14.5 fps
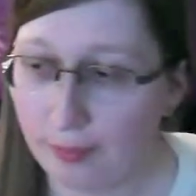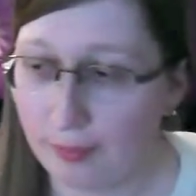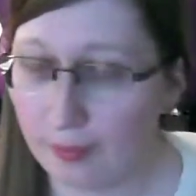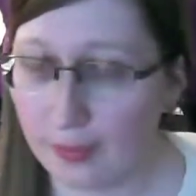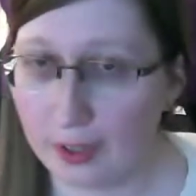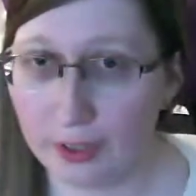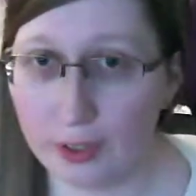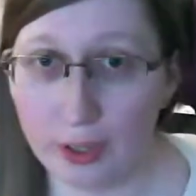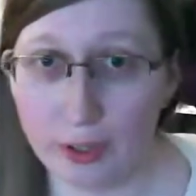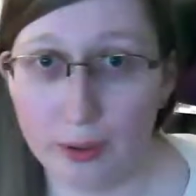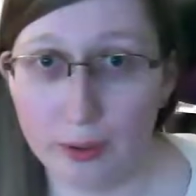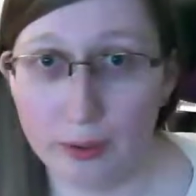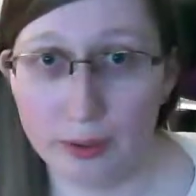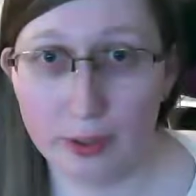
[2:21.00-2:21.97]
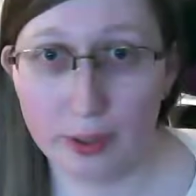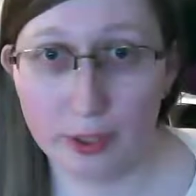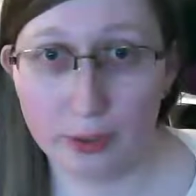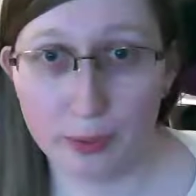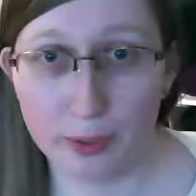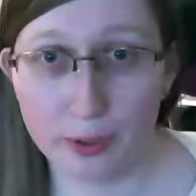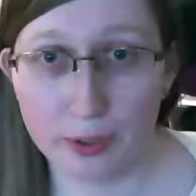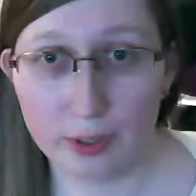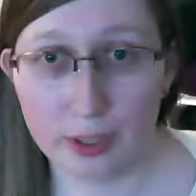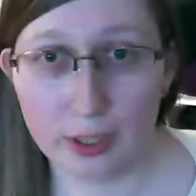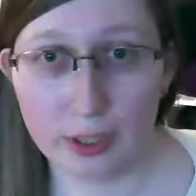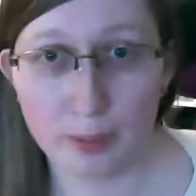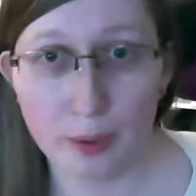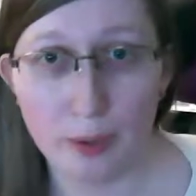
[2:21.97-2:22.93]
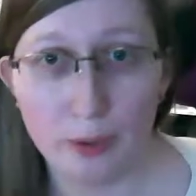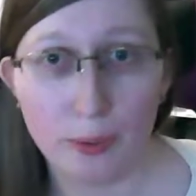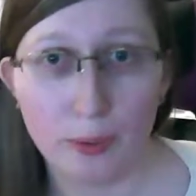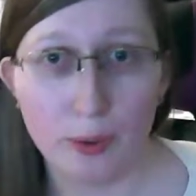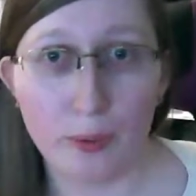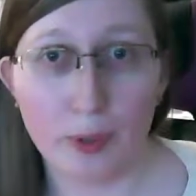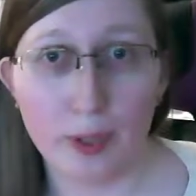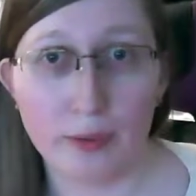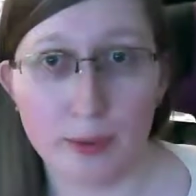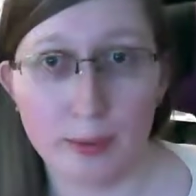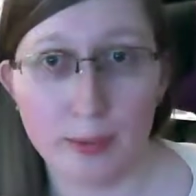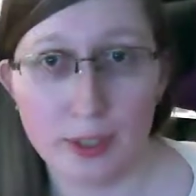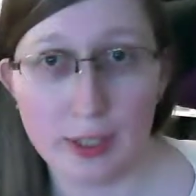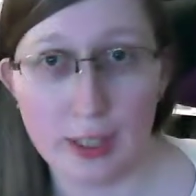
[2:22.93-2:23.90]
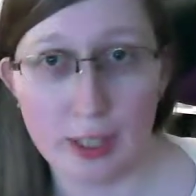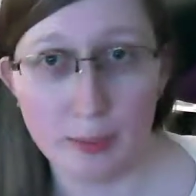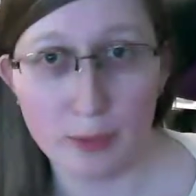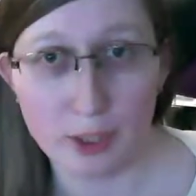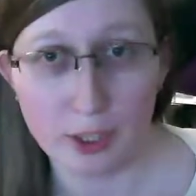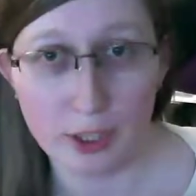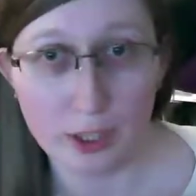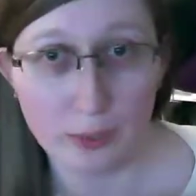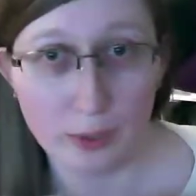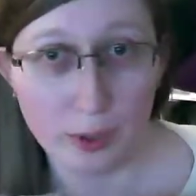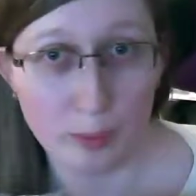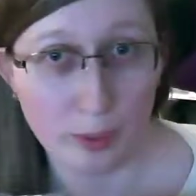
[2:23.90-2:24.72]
so this was these both were one from the same machine with a